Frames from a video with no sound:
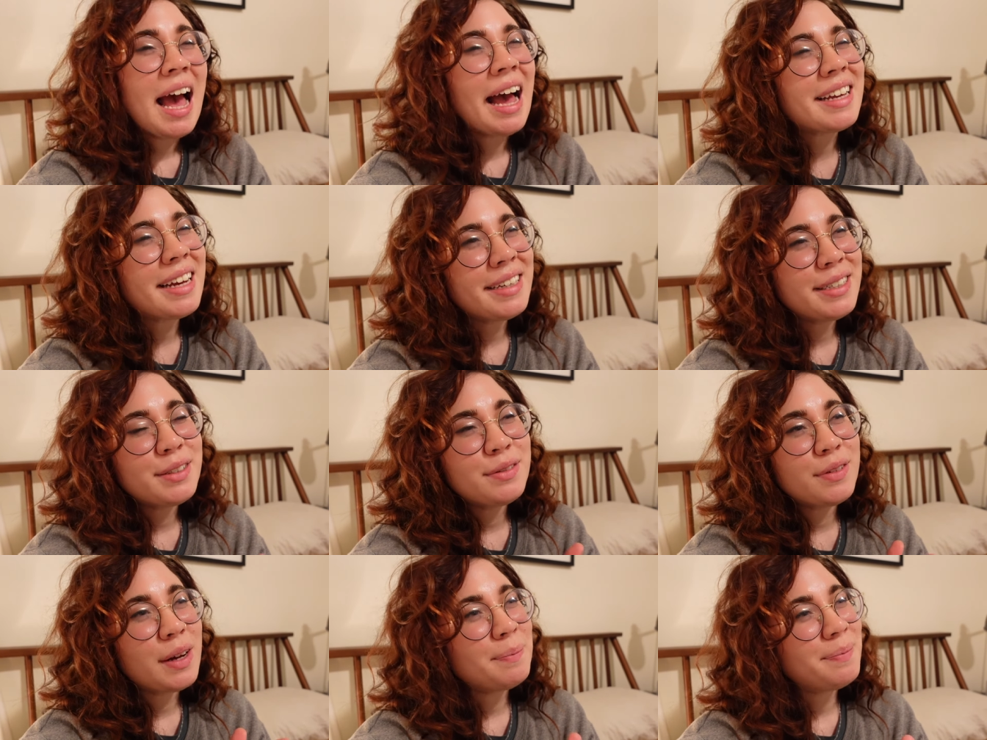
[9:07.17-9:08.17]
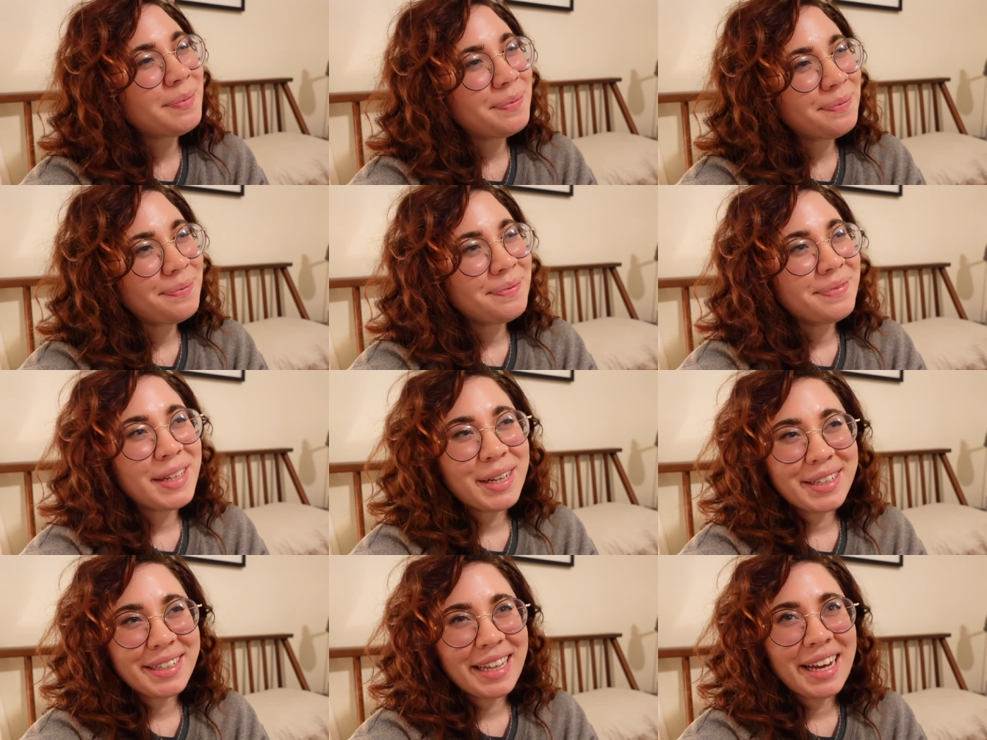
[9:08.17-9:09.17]
I kind of, not
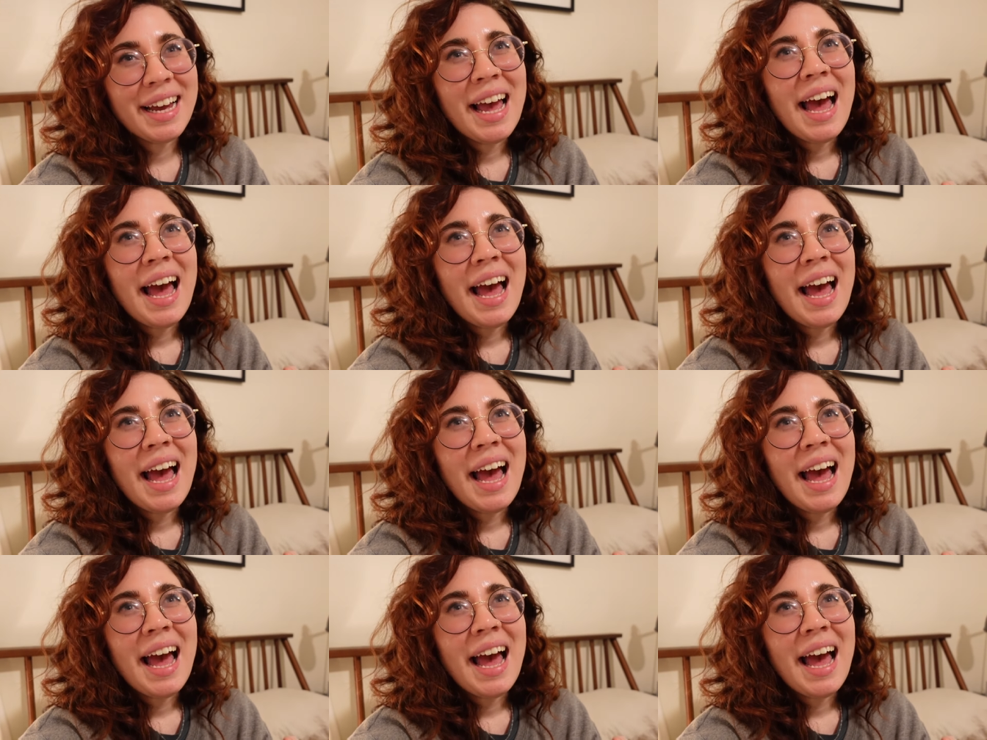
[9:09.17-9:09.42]
gonna lie,